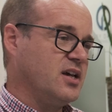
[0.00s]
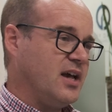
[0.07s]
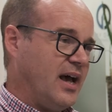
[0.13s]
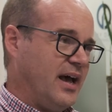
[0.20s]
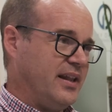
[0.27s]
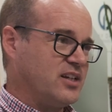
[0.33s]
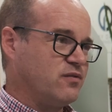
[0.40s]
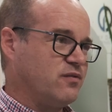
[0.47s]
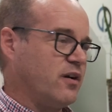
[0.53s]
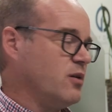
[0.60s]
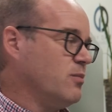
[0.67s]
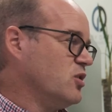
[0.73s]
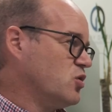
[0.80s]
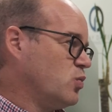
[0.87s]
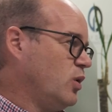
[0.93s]
And that's very
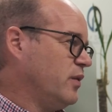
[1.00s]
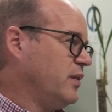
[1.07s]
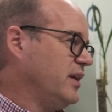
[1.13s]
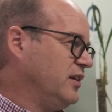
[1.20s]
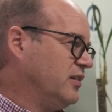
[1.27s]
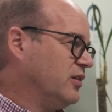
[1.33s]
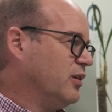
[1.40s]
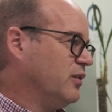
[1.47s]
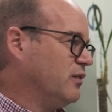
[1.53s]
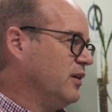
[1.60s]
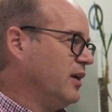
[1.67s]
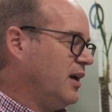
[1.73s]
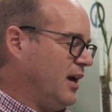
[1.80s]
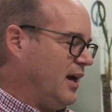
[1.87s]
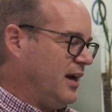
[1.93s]
much what these sort of
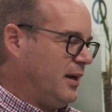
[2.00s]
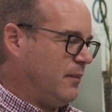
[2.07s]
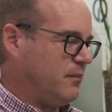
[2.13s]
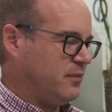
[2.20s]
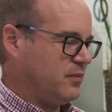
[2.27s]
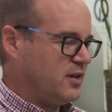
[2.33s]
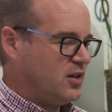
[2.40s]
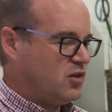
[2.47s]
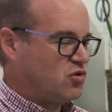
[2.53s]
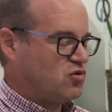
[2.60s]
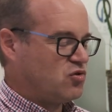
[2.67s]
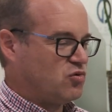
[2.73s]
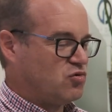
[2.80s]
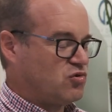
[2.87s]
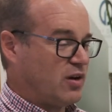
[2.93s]

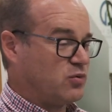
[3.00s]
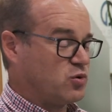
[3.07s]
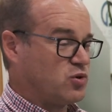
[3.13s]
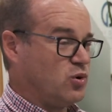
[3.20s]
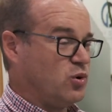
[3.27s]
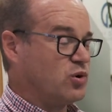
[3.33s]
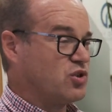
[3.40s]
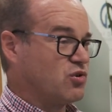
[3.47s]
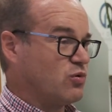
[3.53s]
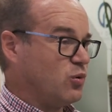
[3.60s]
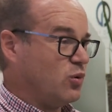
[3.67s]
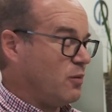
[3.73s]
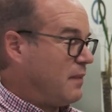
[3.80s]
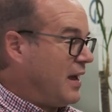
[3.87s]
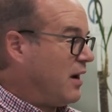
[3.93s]
travel talks are all
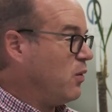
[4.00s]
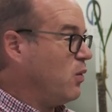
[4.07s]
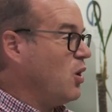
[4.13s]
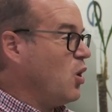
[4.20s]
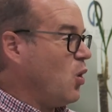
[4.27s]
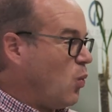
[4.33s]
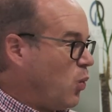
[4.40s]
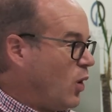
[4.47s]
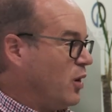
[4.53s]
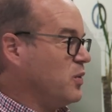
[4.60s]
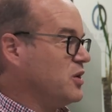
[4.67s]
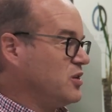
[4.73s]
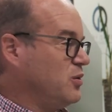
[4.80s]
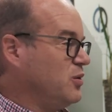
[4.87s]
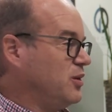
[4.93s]
about, why we
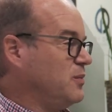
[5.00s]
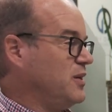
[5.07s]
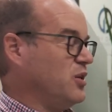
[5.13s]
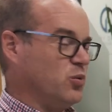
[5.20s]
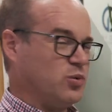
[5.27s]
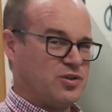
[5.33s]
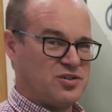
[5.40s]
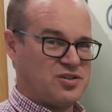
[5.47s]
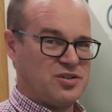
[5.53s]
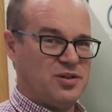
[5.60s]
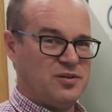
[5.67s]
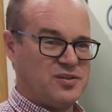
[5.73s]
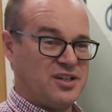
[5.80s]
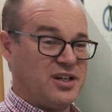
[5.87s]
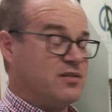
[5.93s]
do them, in order to
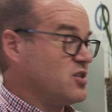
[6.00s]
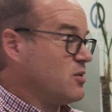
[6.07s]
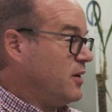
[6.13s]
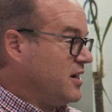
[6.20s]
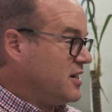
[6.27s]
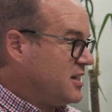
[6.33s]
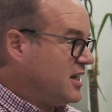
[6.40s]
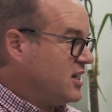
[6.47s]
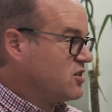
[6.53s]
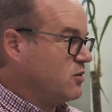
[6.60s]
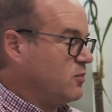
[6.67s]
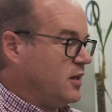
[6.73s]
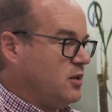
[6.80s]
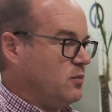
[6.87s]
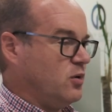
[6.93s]
give some ideas to
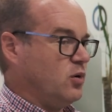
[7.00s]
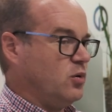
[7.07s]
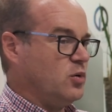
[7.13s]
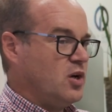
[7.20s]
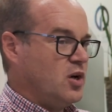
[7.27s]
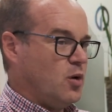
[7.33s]
people.